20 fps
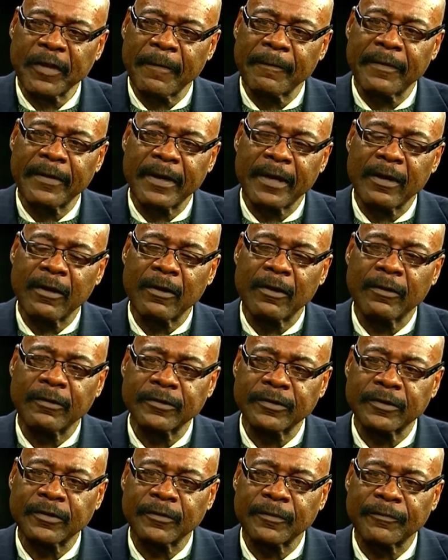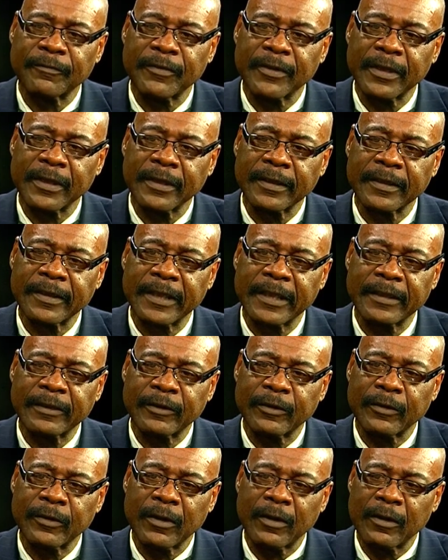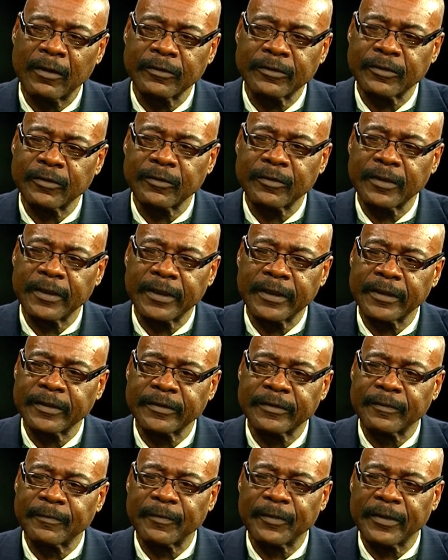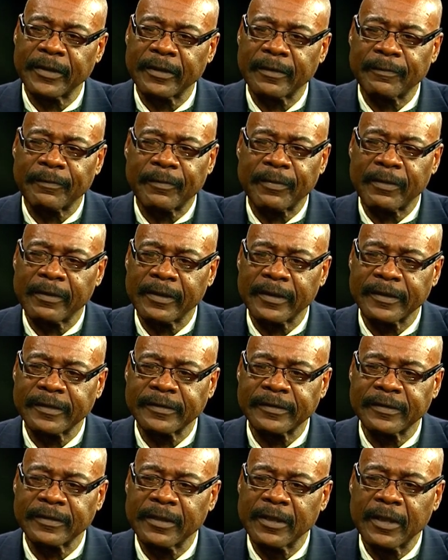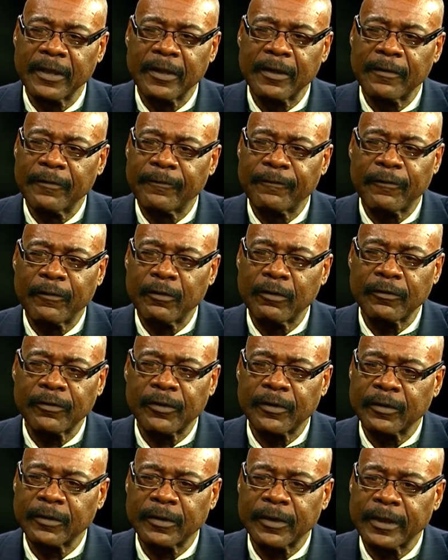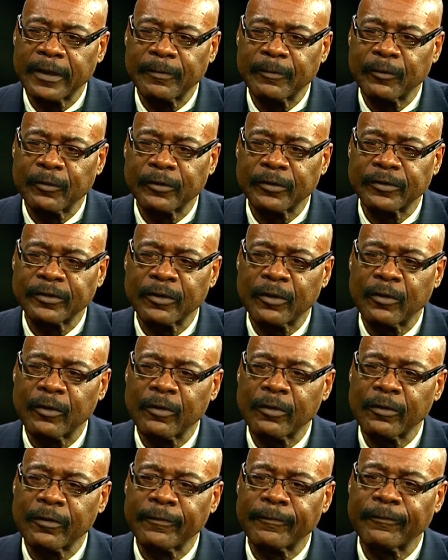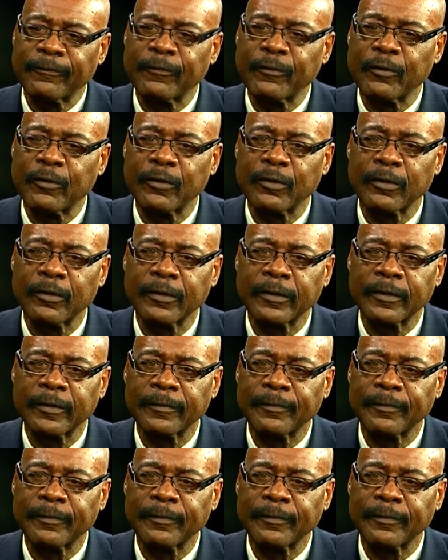But I also think that there also needs to be a place for the laborers, or for